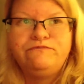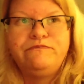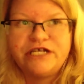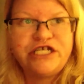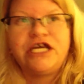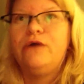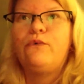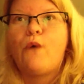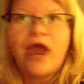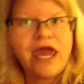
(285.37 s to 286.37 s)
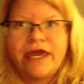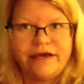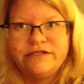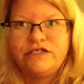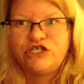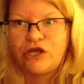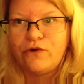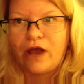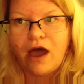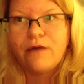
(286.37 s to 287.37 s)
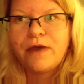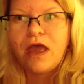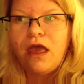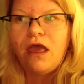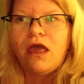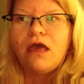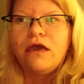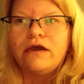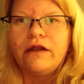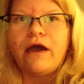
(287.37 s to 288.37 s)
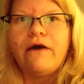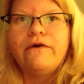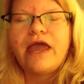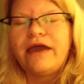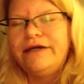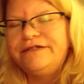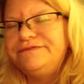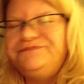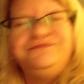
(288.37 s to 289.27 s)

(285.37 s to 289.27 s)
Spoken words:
bitchy white kids showed up, and